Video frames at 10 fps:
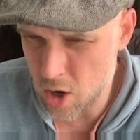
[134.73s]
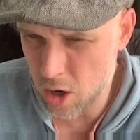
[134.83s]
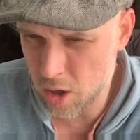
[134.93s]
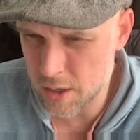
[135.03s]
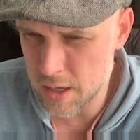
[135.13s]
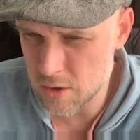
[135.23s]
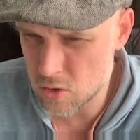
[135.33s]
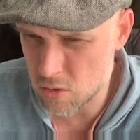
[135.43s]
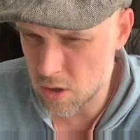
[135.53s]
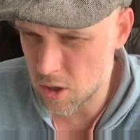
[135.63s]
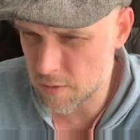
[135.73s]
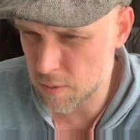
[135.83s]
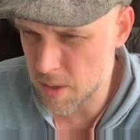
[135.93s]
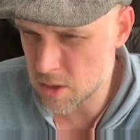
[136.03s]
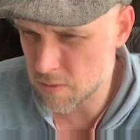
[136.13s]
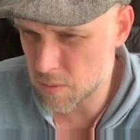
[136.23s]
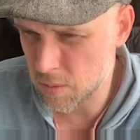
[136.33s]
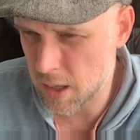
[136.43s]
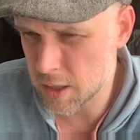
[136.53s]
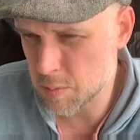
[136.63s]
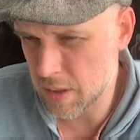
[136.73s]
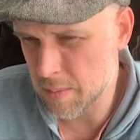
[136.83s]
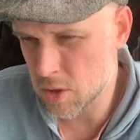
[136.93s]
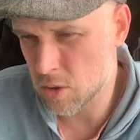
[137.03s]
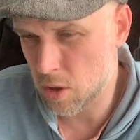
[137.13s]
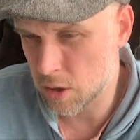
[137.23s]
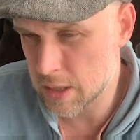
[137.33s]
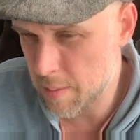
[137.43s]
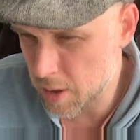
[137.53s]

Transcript: are in a strong confirmation from Lux, but that means it was a long time